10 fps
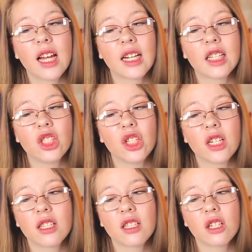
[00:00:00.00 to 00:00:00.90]
I can
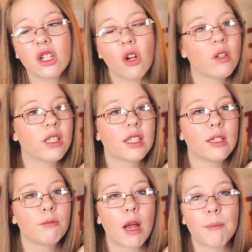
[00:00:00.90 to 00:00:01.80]
just go to
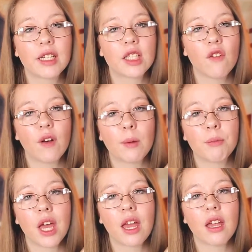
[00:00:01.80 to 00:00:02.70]
sleep, wrap myself up,
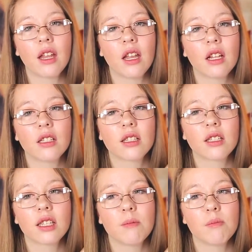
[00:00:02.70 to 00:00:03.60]
and
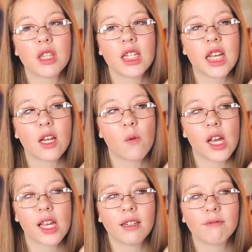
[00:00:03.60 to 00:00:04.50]
sleep the day away.